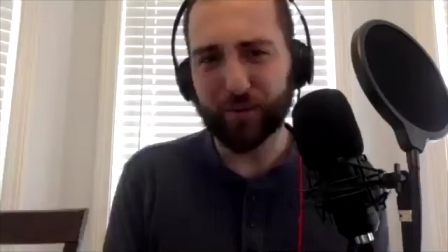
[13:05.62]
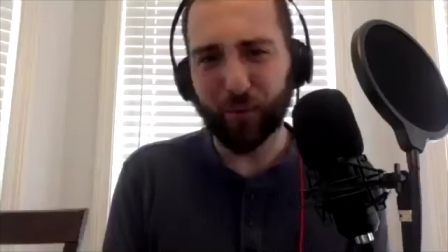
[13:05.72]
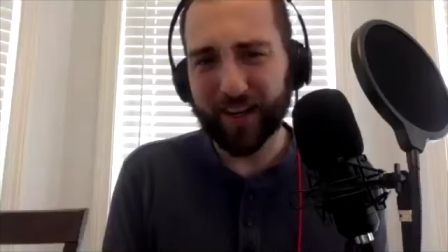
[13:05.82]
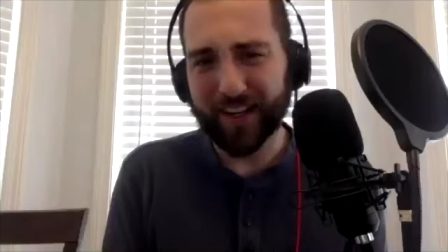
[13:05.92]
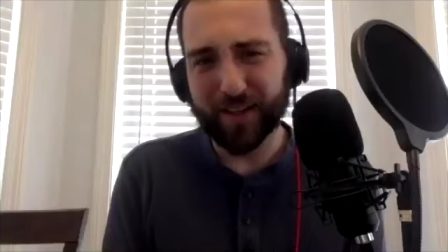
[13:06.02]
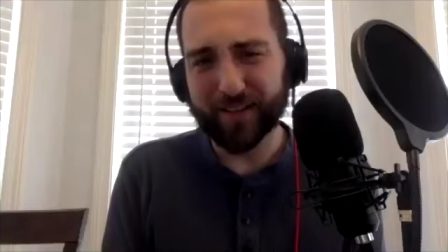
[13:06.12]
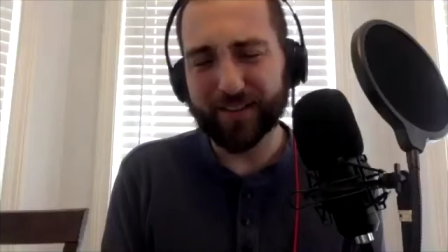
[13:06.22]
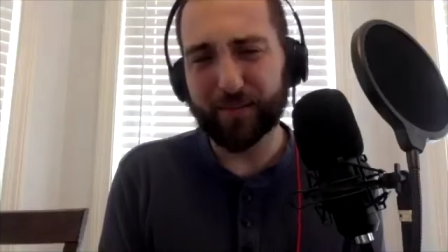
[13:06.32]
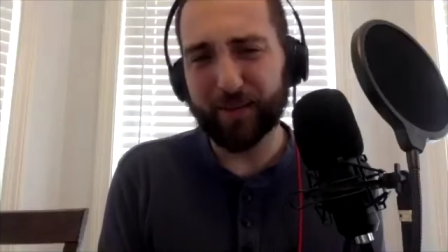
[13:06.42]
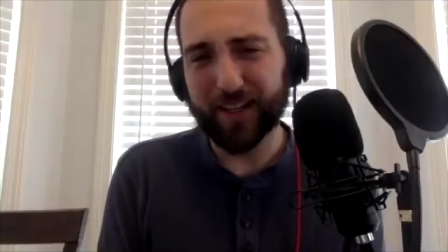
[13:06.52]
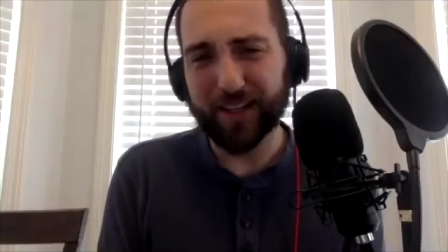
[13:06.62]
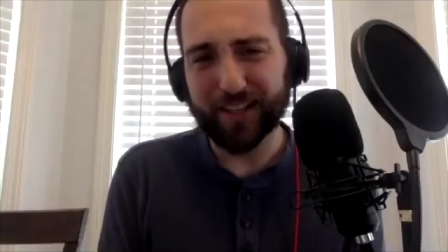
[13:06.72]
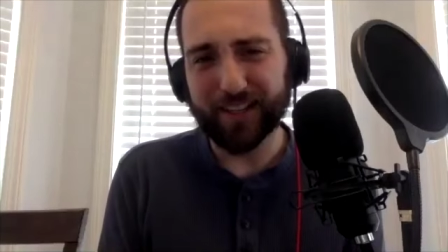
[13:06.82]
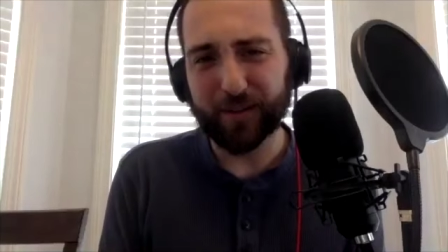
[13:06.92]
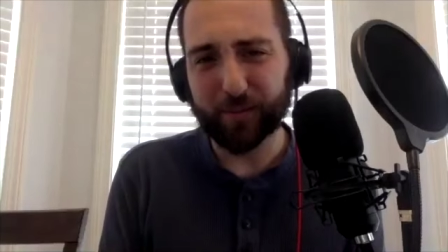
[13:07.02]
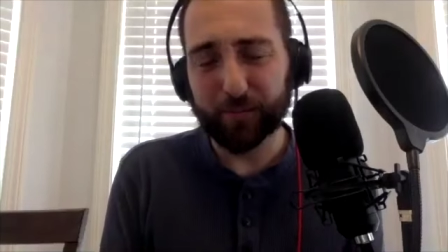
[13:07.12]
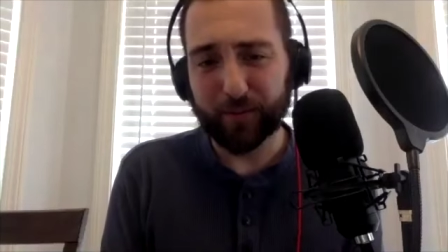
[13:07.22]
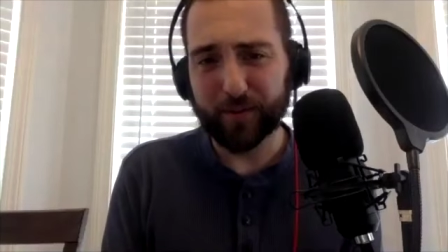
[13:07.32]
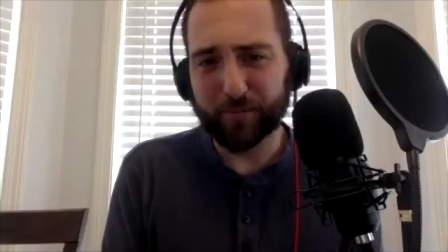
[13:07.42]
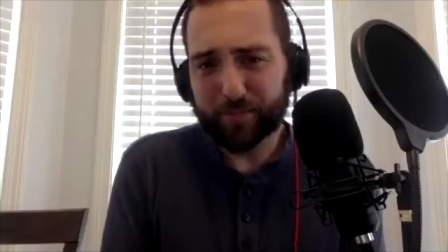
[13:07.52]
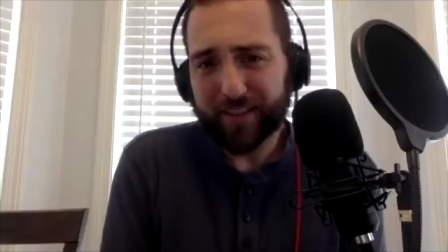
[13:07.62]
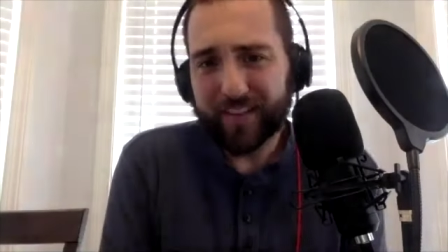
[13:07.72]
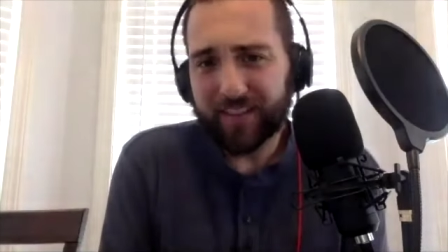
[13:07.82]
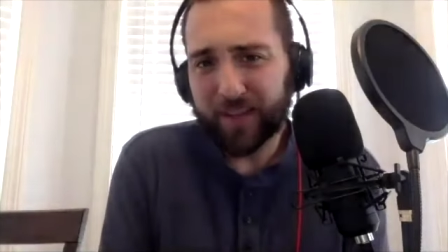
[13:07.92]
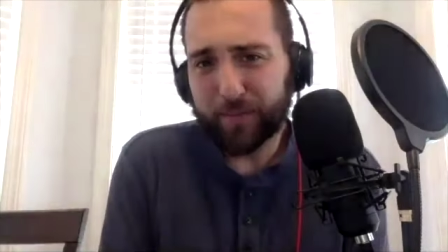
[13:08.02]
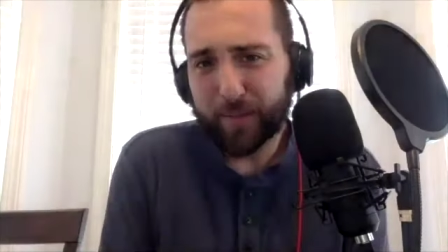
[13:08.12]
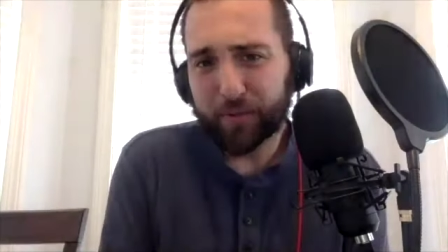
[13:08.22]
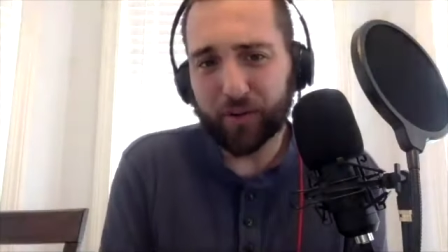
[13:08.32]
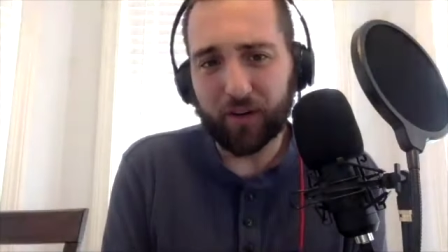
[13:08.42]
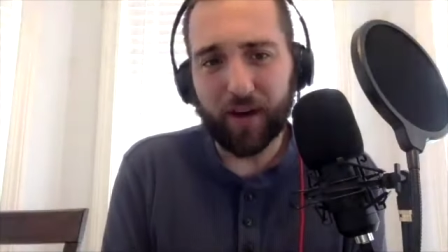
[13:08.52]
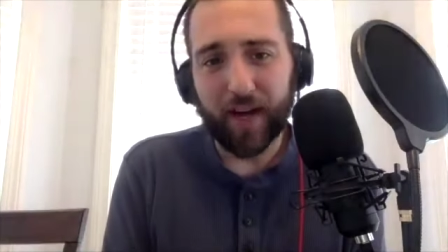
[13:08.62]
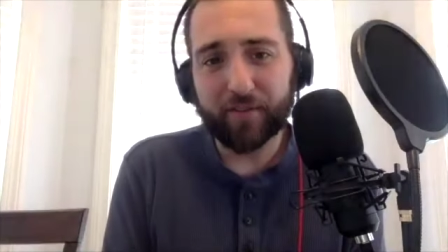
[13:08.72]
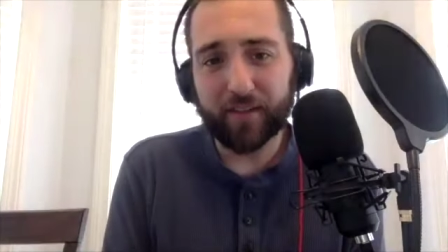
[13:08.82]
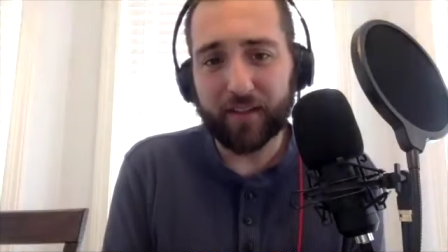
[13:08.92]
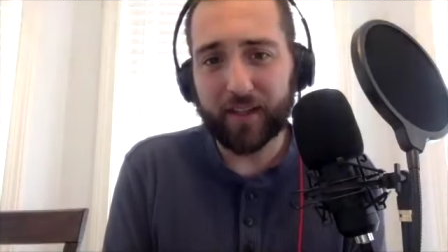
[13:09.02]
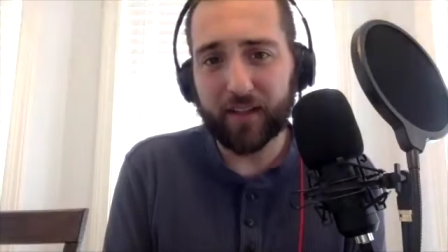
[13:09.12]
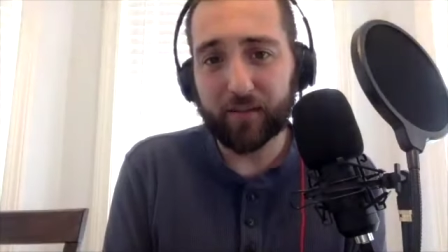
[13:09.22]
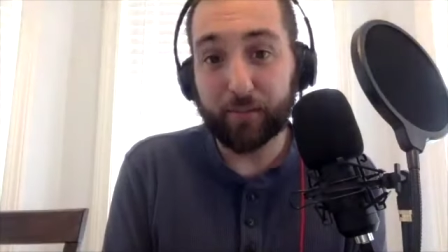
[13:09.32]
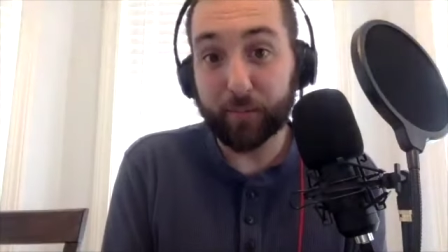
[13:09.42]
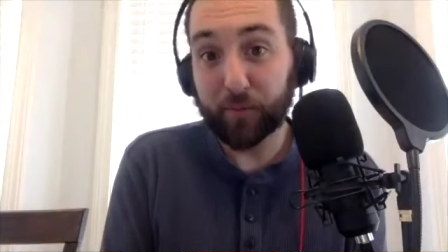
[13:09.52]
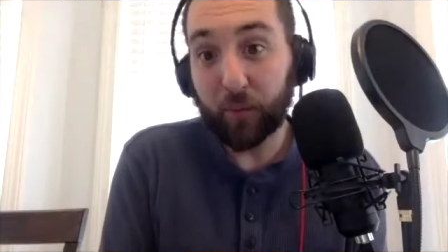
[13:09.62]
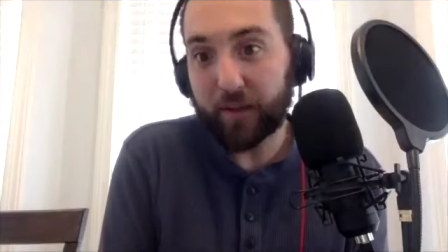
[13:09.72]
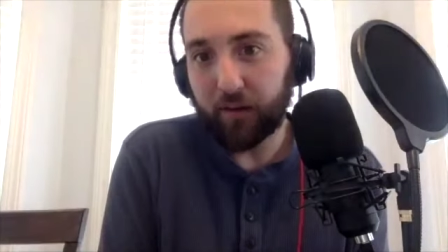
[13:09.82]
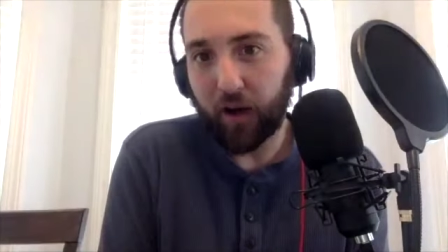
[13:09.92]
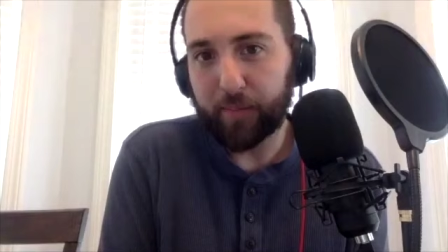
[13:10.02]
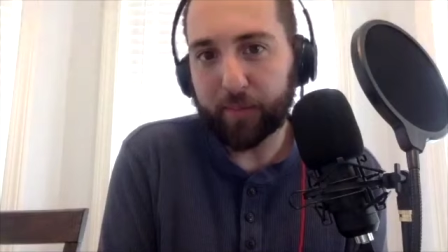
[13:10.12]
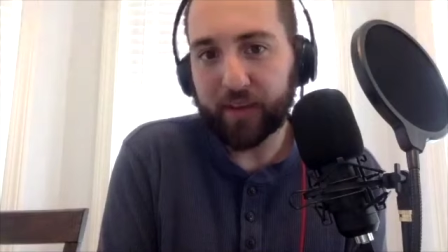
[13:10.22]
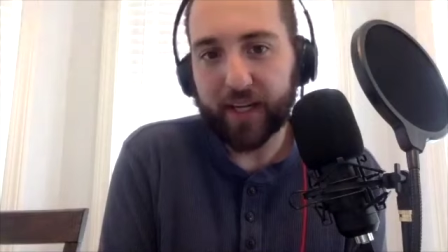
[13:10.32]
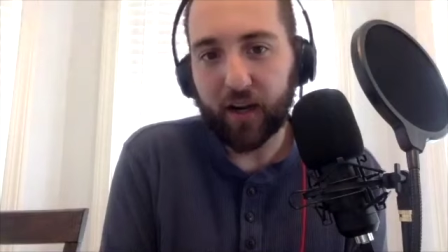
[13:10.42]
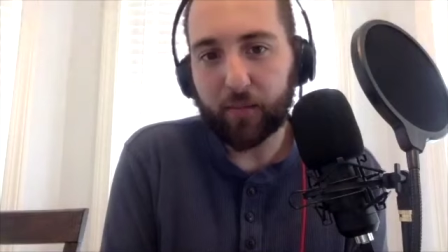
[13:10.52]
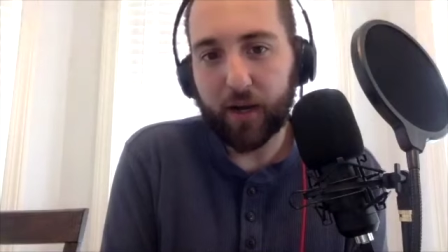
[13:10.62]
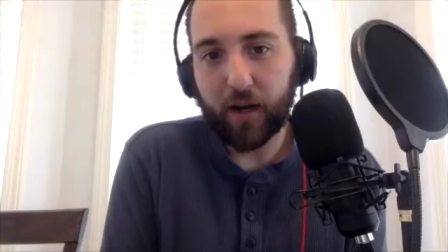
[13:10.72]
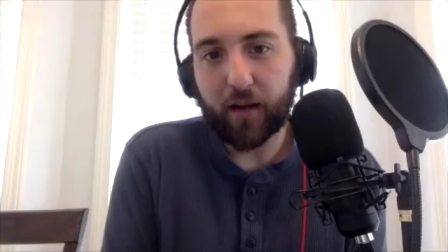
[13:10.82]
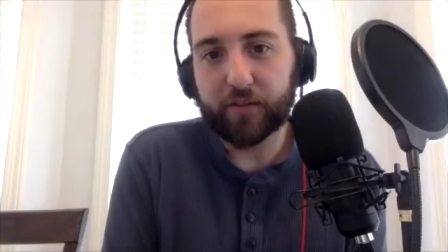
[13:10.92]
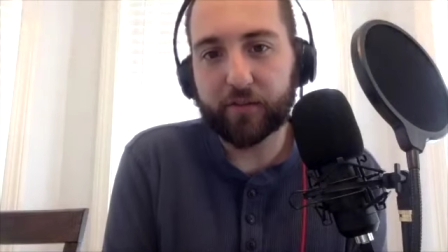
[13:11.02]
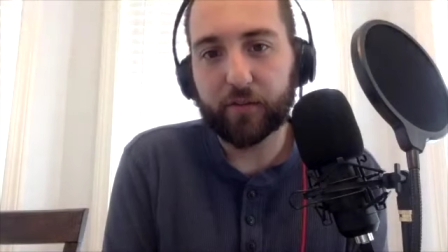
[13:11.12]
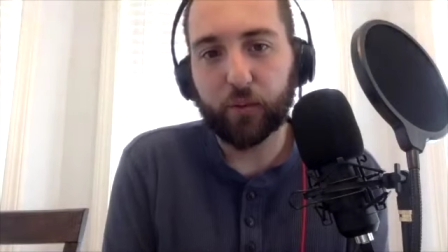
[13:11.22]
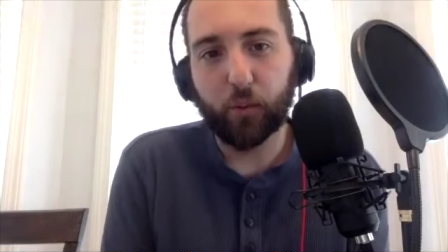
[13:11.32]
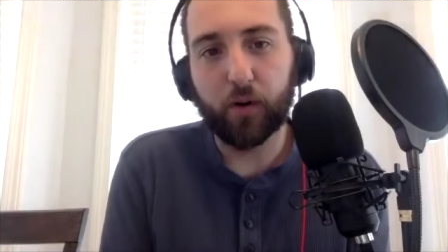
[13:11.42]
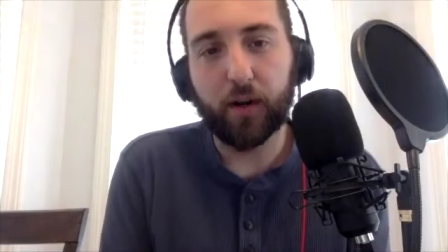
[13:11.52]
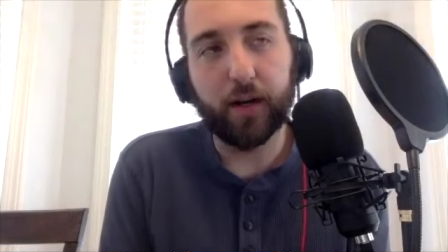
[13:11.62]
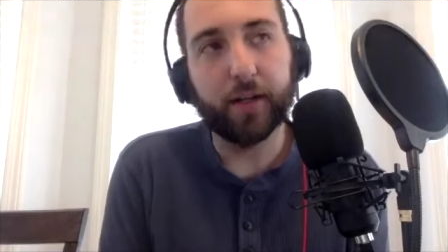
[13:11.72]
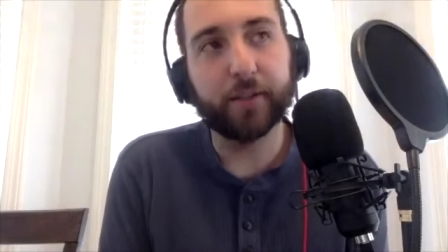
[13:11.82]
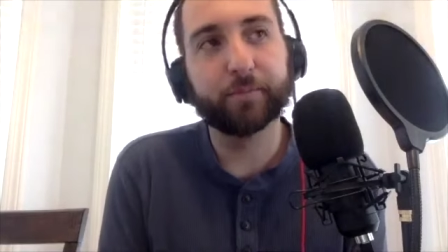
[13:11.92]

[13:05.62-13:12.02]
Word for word: wanting to to be a uh, pleasing the people in our lives and eh, people that we love, people that care about us, or uh,